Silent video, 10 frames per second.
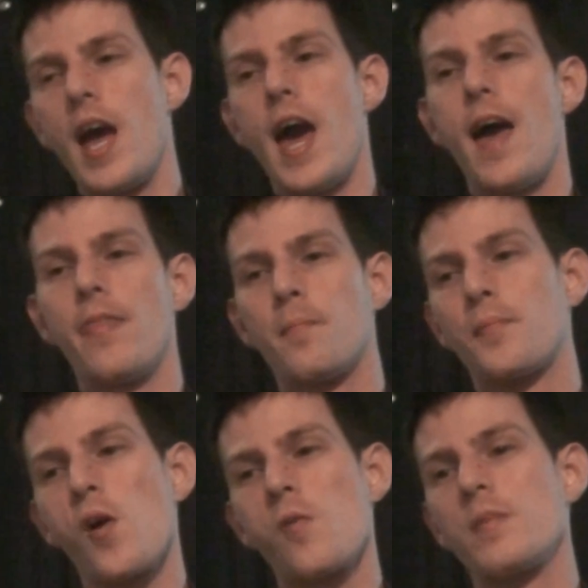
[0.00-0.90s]
and the
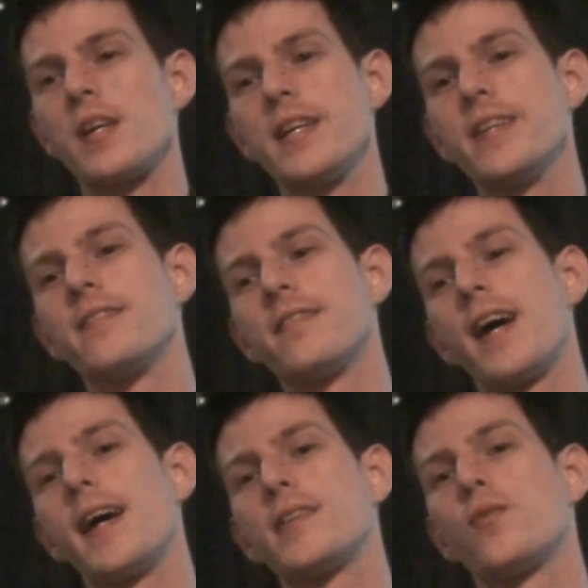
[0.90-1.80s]
problem is
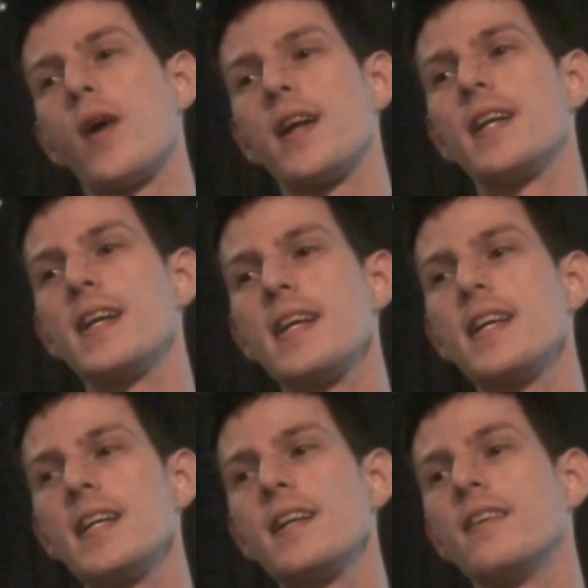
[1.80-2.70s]
that when
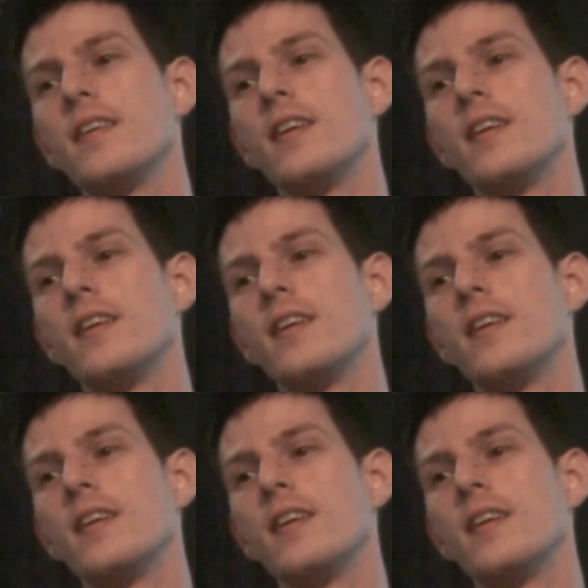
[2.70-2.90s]
we